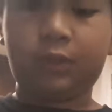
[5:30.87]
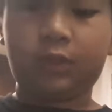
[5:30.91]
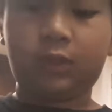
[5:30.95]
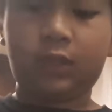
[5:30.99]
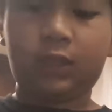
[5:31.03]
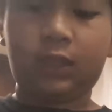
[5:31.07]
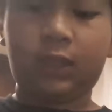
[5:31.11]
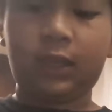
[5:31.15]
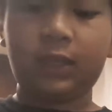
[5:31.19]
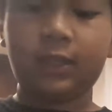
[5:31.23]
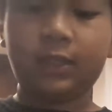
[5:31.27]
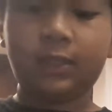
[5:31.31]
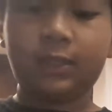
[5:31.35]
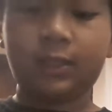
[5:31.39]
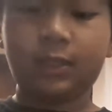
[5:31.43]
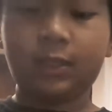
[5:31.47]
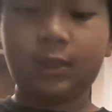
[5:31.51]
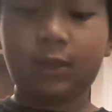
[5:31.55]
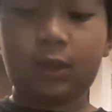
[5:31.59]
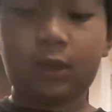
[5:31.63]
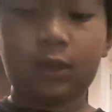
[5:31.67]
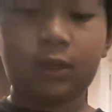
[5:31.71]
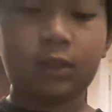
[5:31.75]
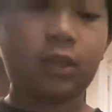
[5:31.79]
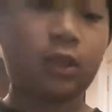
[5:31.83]
place it
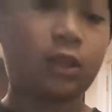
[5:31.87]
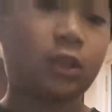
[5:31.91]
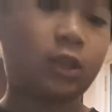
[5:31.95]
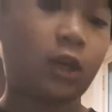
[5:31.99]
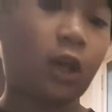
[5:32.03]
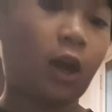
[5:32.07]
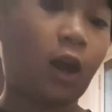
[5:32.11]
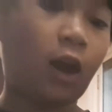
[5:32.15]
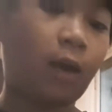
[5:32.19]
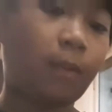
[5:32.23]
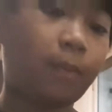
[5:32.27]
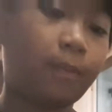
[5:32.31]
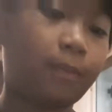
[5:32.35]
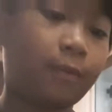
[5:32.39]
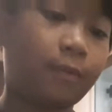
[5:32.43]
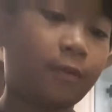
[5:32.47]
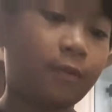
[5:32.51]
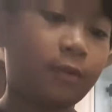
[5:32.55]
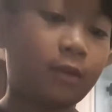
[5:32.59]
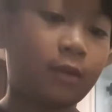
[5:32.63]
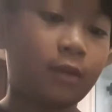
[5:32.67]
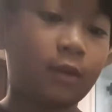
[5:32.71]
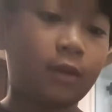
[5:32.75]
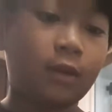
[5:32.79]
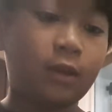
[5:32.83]
on the top,
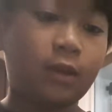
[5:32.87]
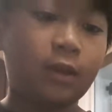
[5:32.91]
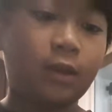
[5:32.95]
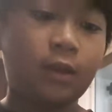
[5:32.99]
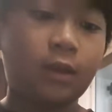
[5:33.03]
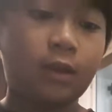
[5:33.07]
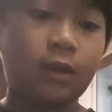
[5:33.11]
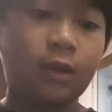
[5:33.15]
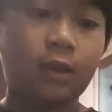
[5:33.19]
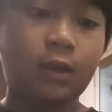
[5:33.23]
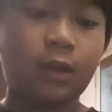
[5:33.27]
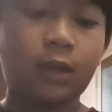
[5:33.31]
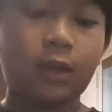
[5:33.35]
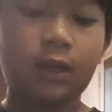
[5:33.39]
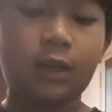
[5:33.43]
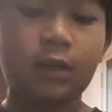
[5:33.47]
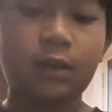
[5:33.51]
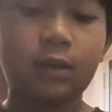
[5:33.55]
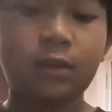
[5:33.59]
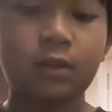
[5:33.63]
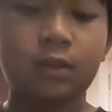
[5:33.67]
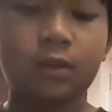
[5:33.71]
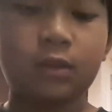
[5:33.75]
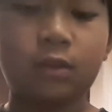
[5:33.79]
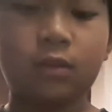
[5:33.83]

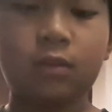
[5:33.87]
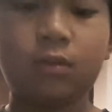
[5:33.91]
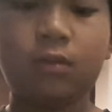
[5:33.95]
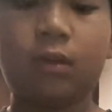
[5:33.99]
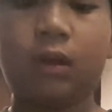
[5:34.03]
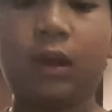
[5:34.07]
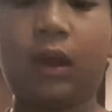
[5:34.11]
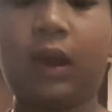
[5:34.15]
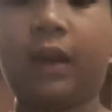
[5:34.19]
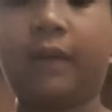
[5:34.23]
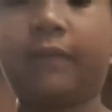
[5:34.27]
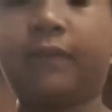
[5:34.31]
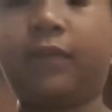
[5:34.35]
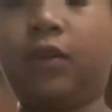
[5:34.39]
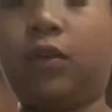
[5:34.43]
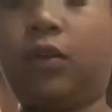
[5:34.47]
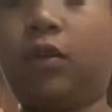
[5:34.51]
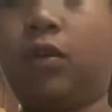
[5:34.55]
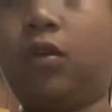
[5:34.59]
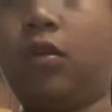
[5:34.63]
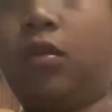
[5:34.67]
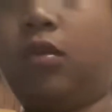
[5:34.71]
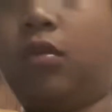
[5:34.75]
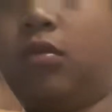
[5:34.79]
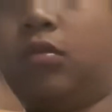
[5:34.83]
and you will have
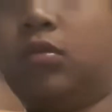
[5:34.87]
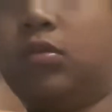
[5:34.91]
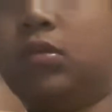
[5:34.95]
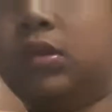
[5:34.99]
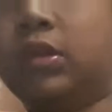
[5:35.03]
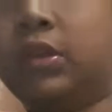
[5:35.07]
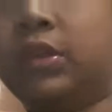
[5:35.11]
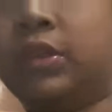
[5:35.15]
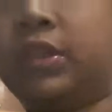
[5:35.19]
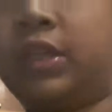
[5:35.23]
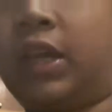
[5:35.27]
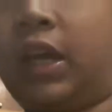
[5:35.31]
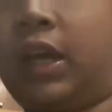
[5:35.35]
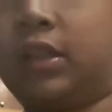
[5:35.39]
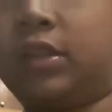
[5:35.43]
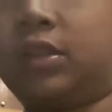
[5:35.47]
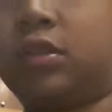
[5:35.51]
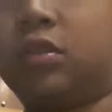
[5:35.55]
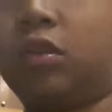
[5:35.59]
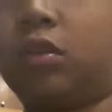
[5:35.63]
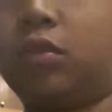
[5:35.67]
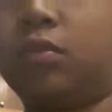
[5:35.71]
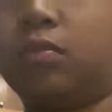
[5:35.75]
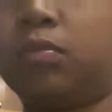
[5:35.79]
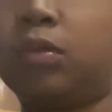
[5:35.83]
your own
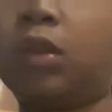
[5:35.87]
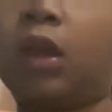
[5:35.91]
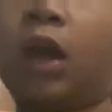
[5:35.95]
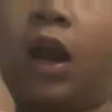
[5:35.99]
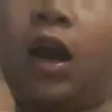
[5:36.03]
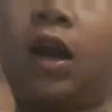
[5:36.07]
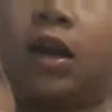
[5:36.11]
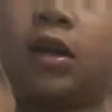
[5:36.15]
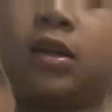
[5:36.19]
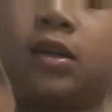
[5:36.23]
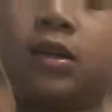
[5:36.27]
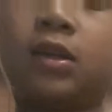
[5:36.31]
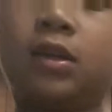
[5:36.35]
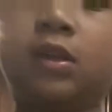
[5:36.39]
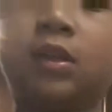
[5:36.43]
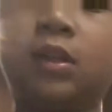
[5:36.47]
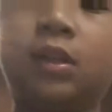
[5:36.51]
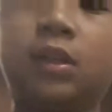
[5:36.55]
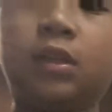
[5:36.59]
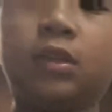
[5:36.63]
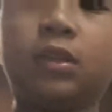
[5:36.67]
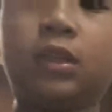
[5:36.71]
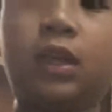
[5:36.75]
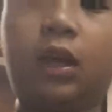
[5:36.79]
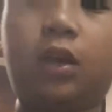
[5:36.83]
sandstone block
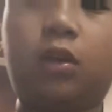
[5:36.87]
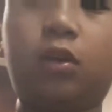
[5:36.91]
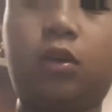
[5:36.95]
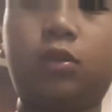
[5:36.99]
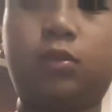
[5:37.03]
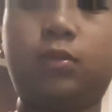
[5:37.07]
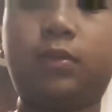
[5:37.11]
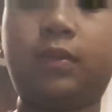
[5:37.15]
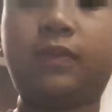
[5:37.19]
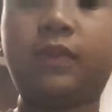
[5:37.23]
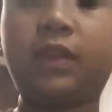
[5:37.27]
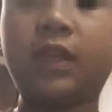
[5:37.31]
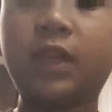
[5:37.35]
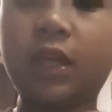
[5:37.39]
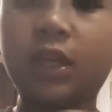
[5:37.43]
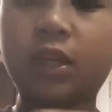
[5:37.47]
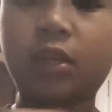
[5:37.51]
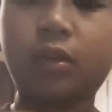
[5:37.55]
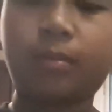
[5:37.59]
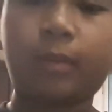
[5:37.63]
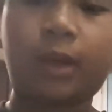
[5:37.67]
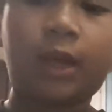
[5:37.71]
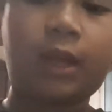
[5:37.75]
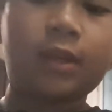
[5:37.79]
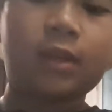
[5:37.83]
that goes with the
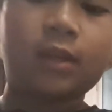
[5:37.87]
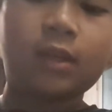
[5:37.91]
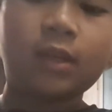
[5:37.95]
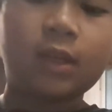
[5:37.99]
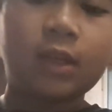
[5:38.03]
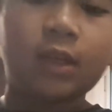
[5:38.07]
Enderman.